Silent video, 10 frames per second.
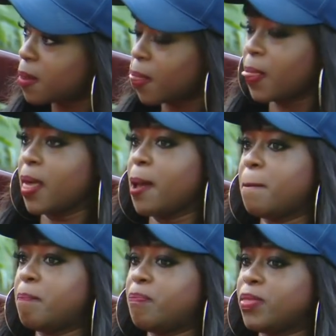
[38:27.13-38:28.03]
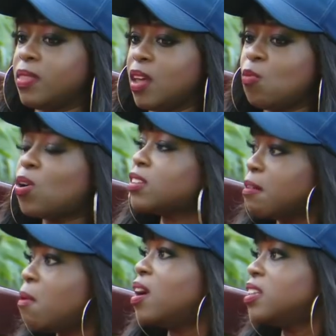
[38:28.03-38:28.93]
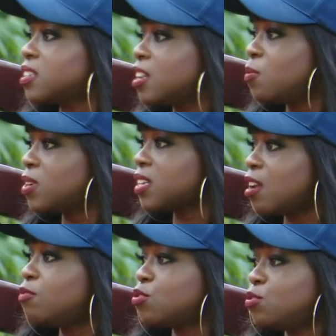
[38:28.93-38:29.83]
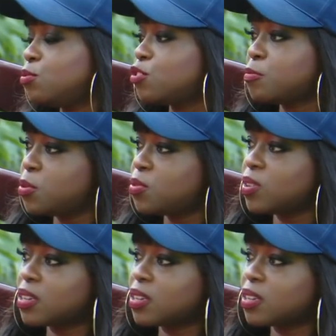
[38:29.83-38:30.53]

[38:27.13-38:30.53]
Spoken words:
in what I want and in what I love to do, which is music.